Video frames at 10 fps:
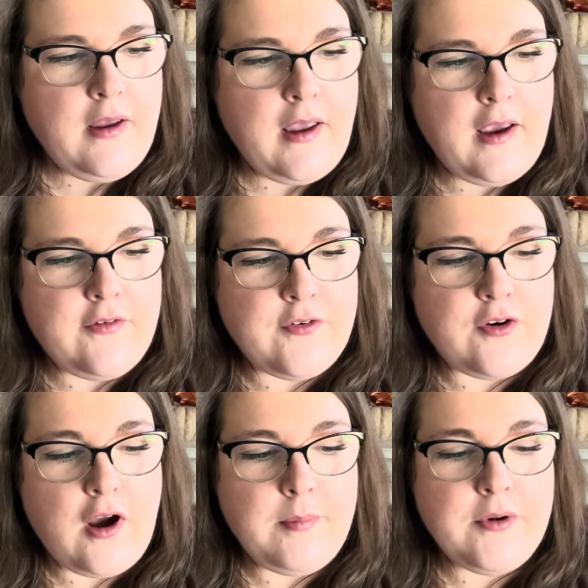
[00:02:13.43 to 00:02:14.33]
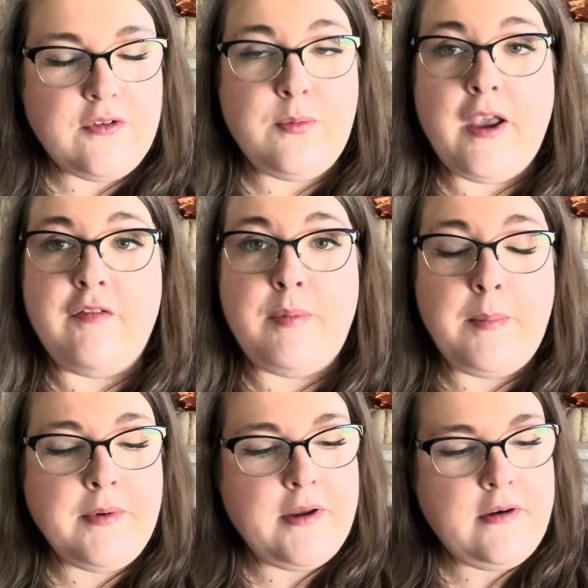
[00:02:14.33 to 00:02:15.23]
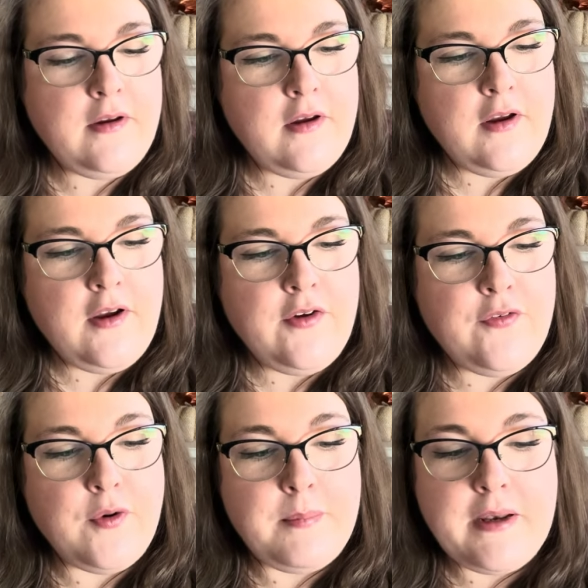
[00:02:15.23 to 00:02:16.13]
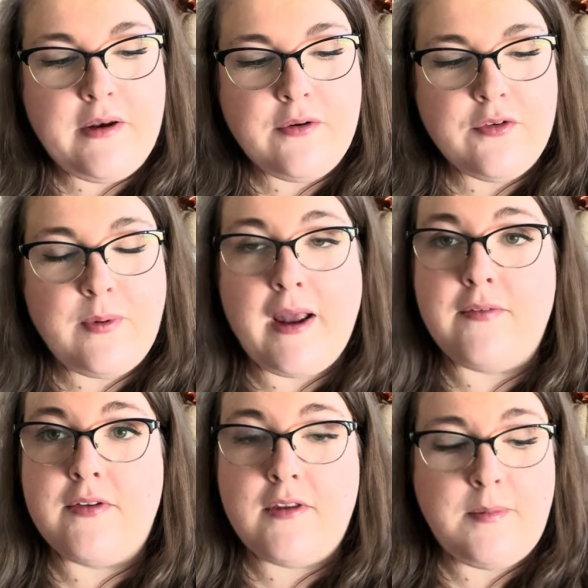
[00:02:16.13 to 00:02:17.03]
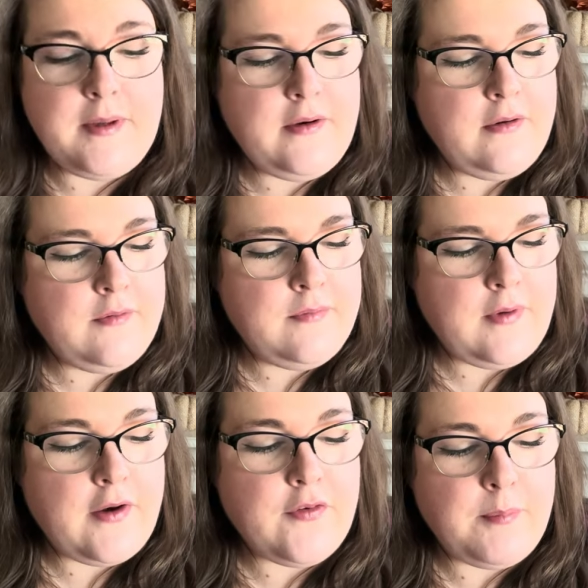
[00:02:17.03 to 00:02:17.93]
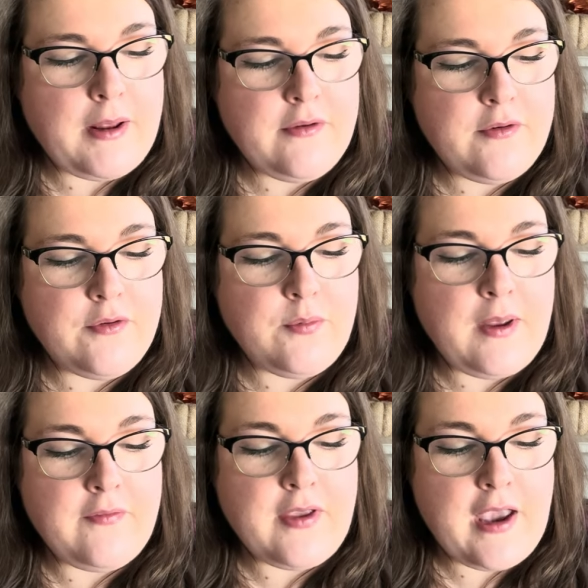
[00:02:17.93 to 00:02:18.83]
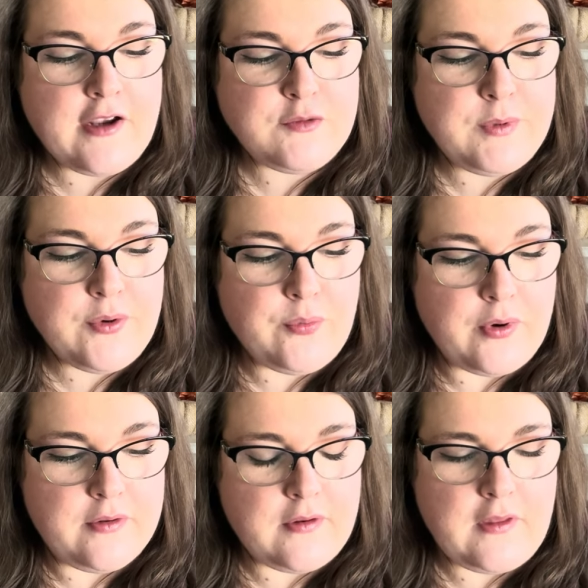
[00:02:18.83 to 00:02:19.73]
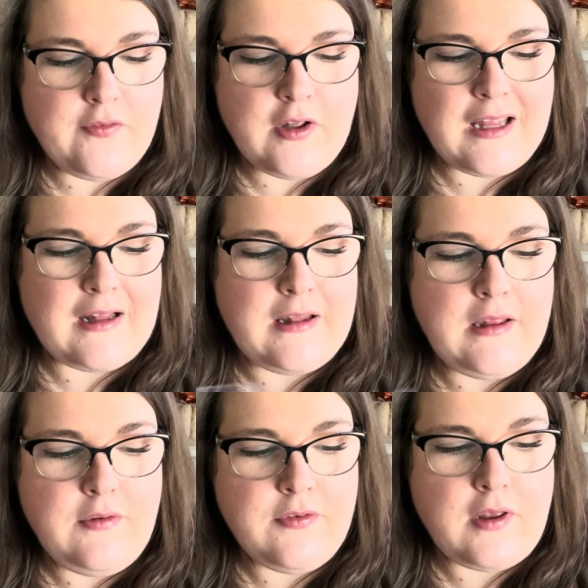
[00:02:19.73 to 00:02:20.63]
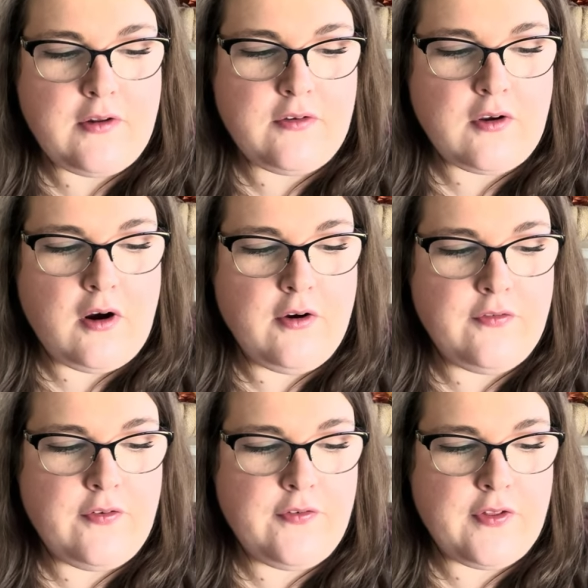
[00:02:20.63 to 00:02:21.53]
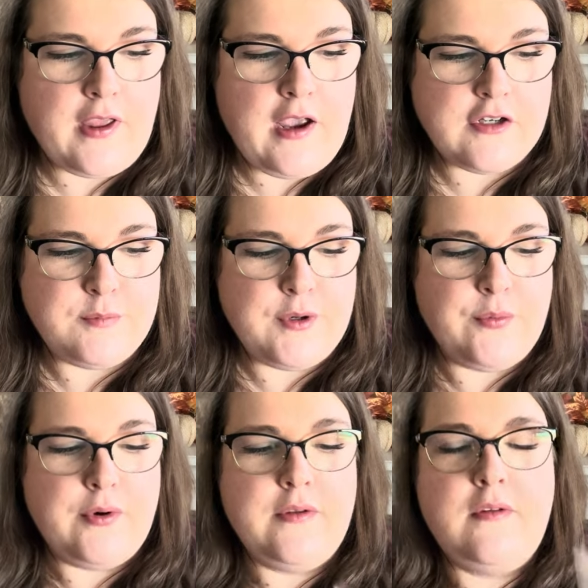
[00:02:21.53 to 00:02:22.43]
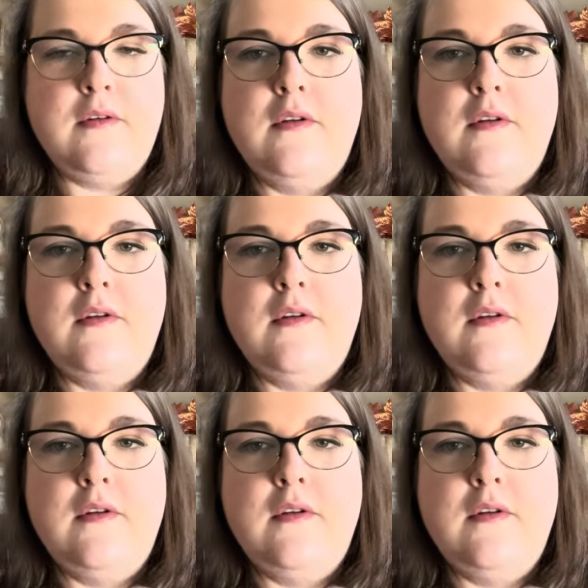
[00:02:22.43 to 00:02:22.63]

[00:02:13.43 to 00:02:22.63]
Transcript: And for top notes, we have pumpkin. For mid notes, we have cinnamon. And for base notes, we have Cashmere Woods, and they've got like leaves and a scarf for the Cashmere Woods.